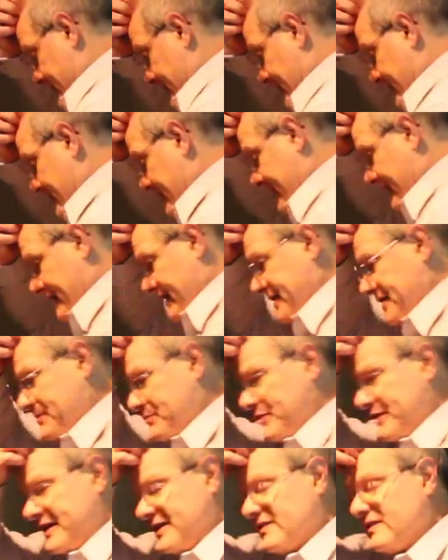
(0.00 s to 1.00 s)
think that it's
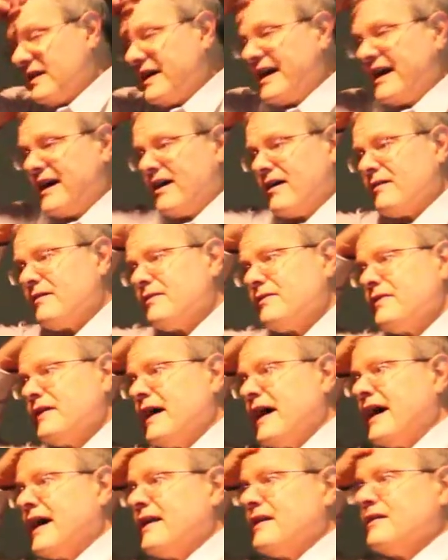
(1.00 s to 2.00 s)
pretty clear
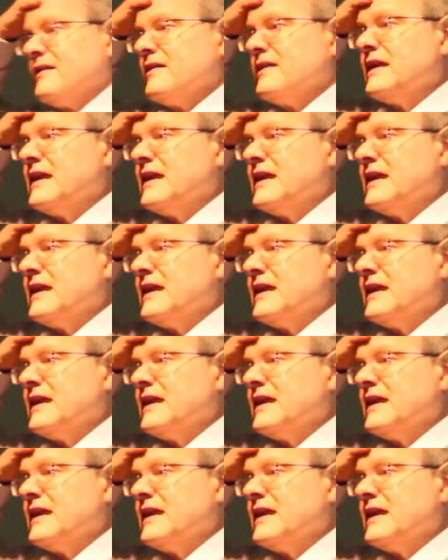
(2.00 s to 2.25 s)
that